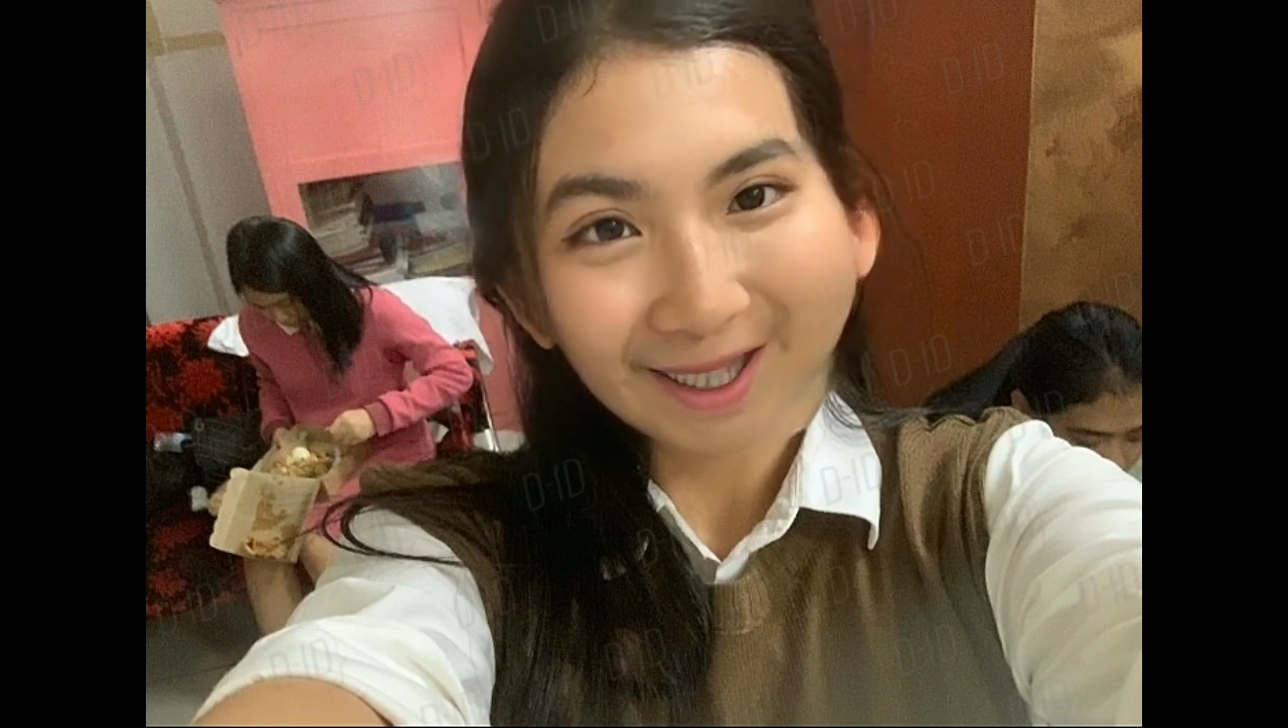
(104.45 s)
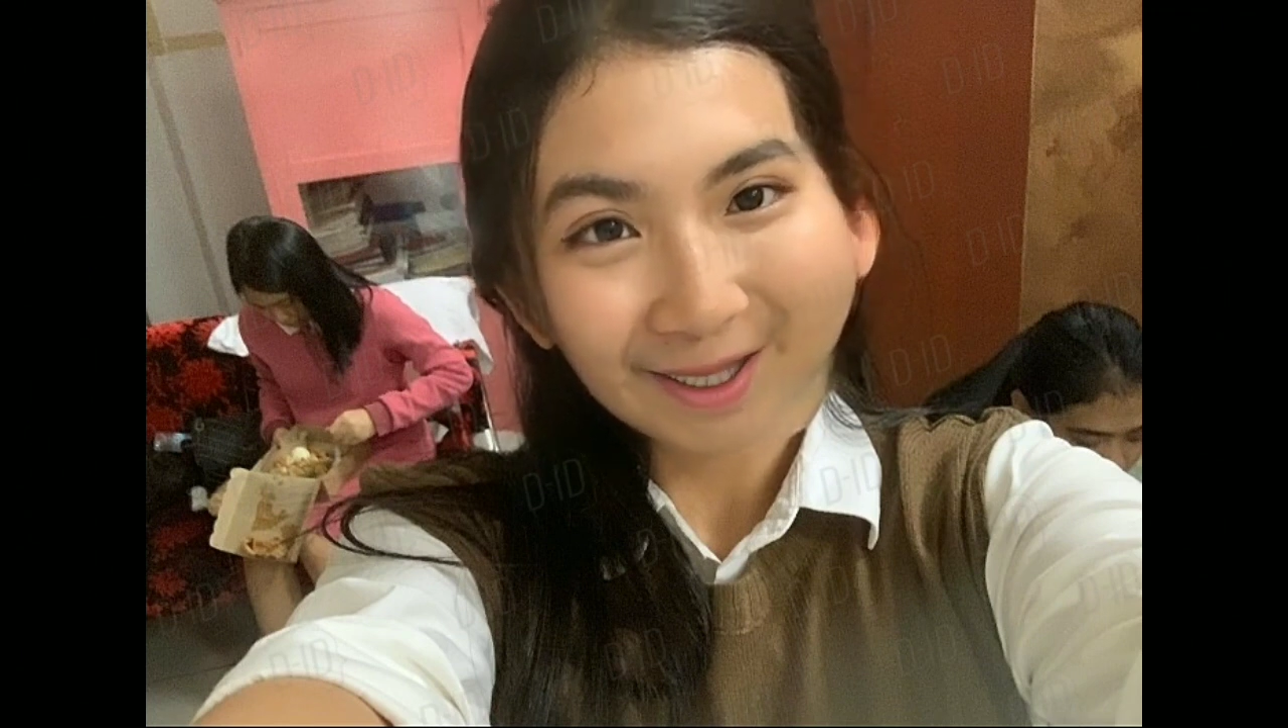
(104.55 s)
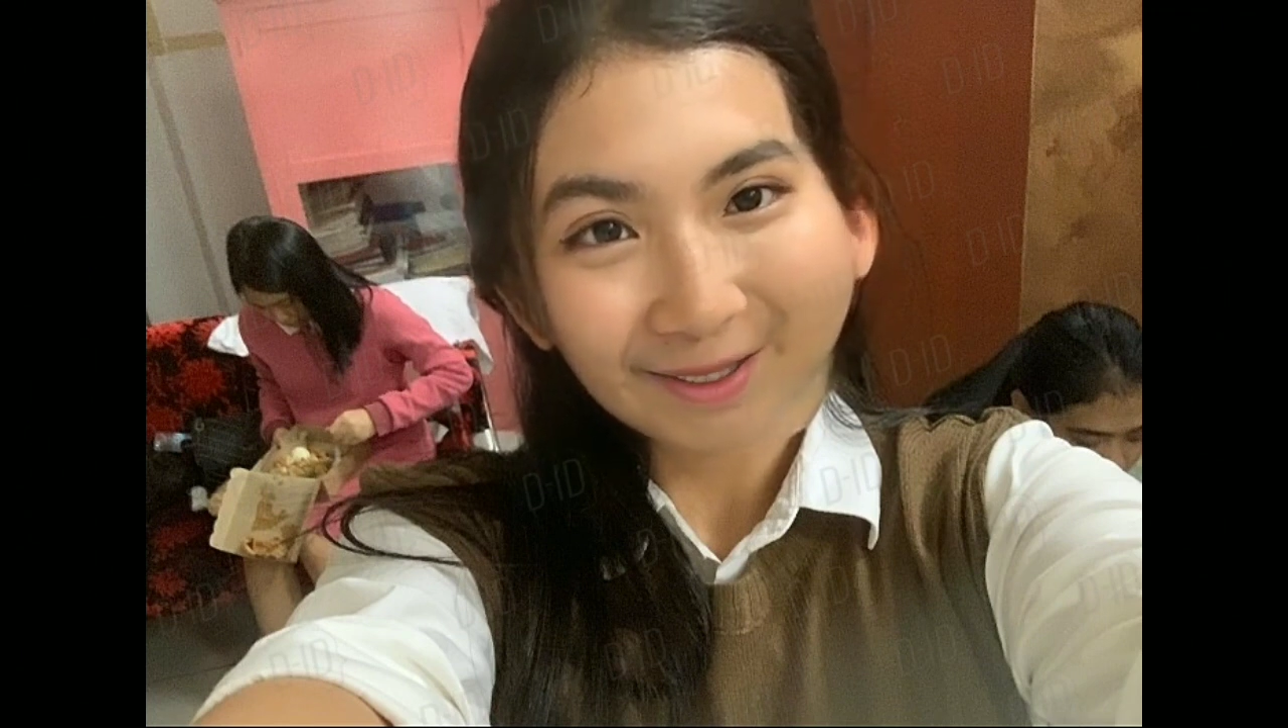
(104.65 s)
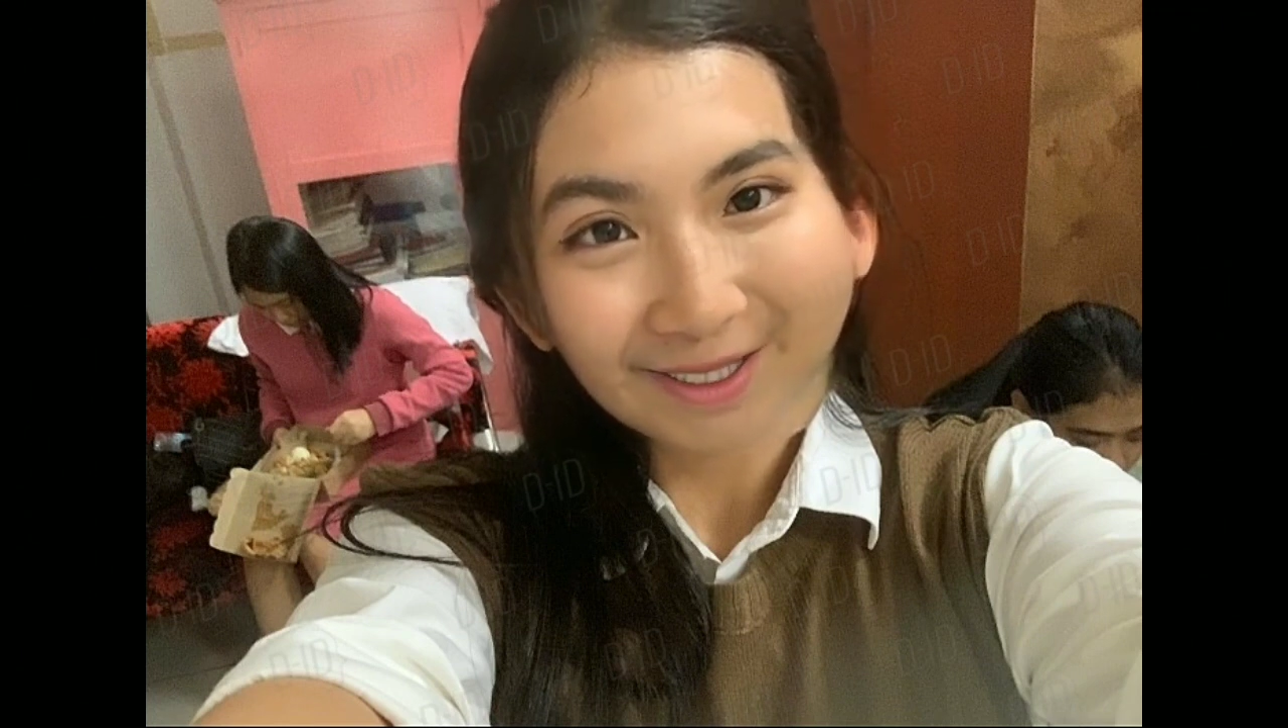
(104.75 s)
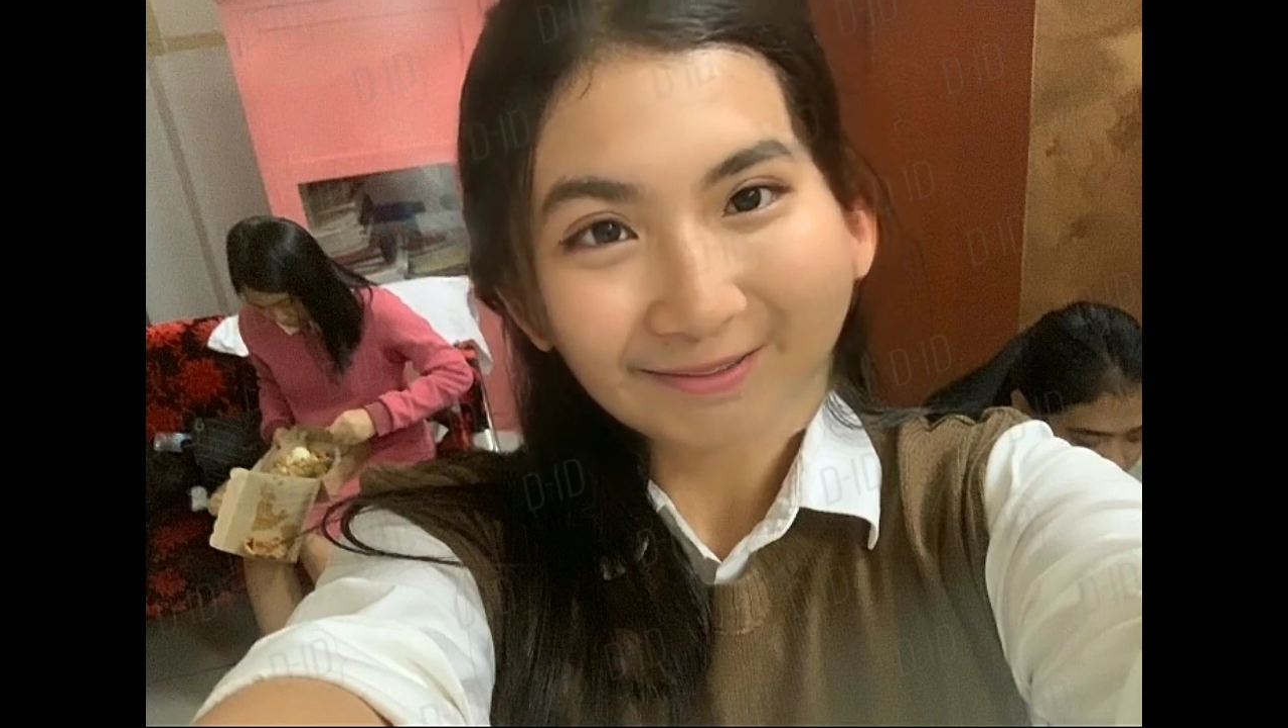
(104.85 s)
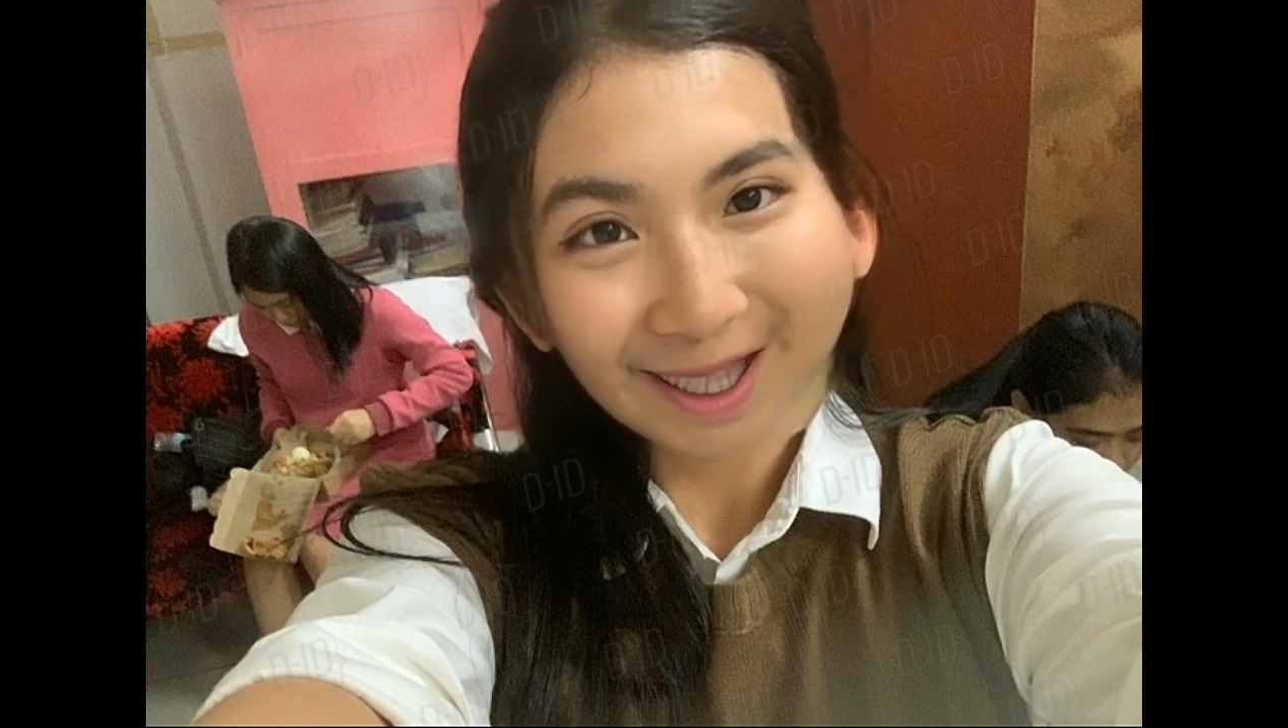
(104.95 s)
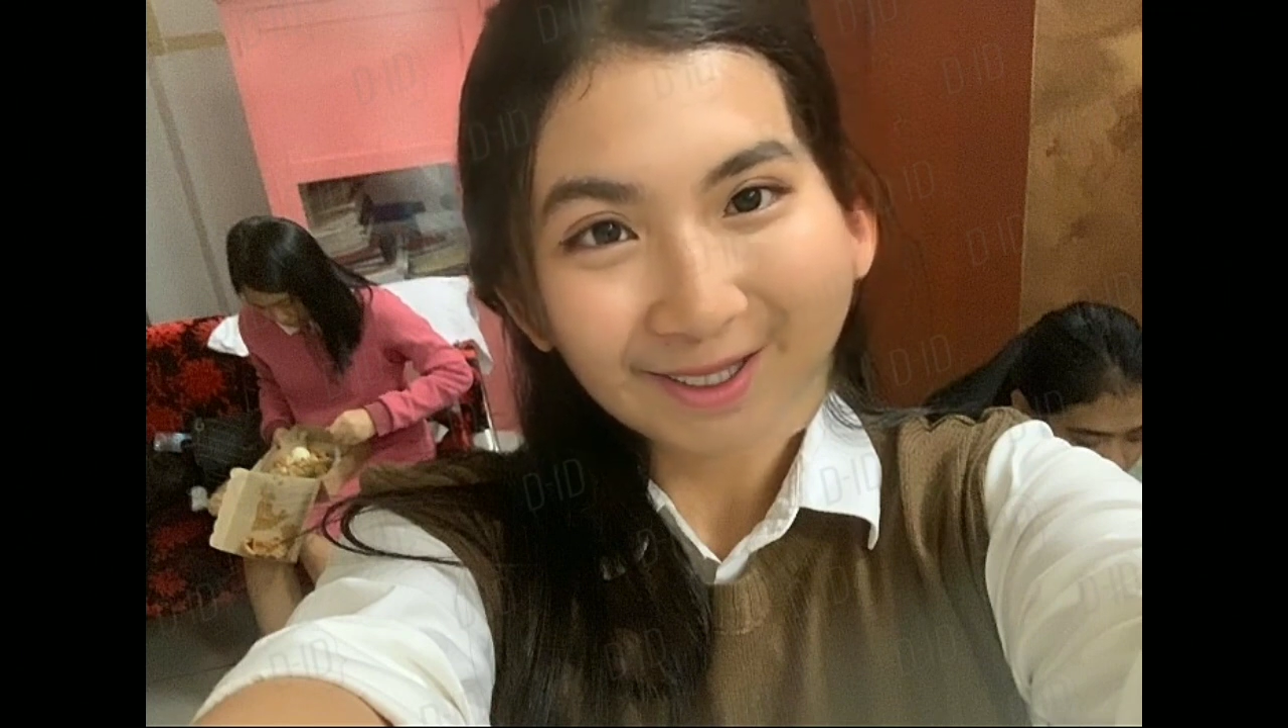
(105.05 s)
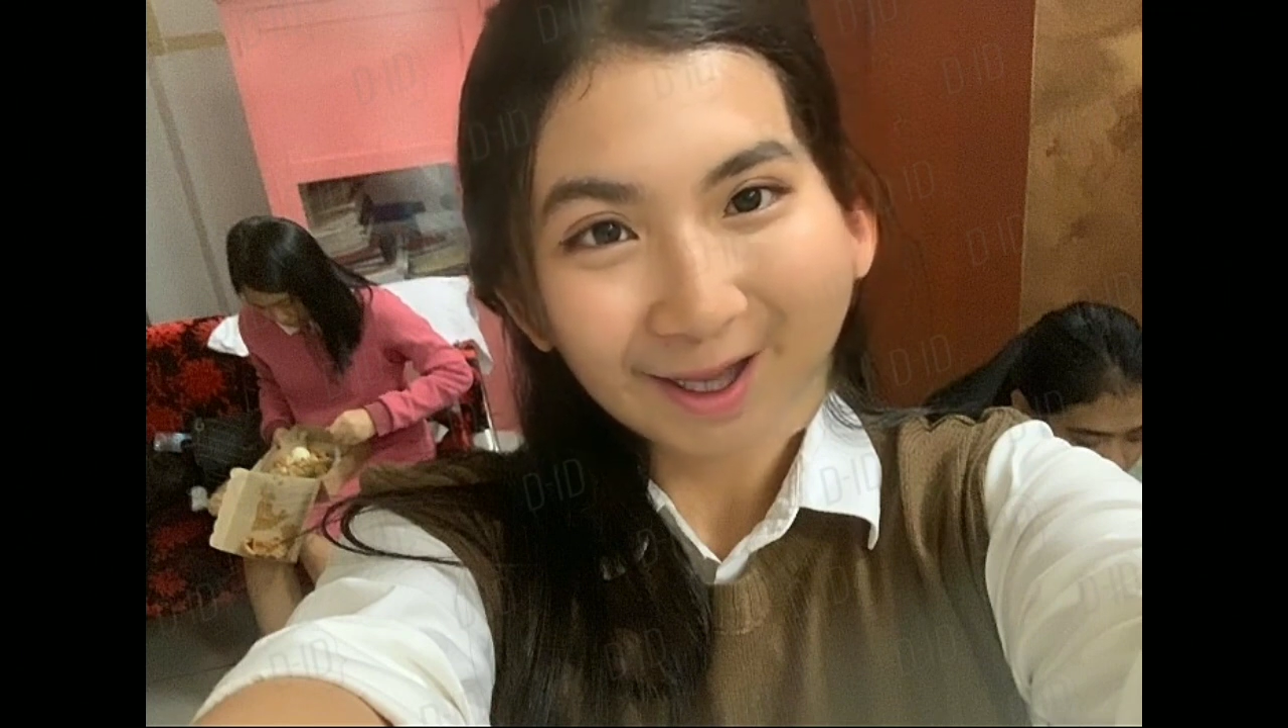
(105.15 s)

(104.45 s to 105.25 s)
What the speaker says: are used to find